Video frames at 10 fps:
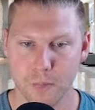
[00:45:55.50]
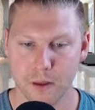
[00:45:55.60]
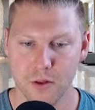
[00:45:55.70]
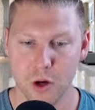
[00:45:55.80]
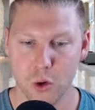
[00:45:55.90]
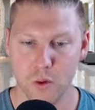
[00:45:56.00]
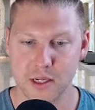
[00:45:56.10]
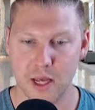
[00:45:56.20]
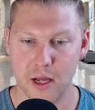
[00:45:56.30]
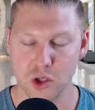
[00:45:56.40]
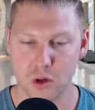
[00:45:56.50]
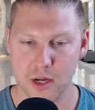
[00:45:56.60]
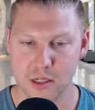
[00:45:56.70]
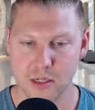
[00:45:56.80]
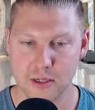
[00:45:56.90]
Grayscale
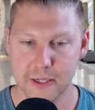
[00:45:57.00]
Trust,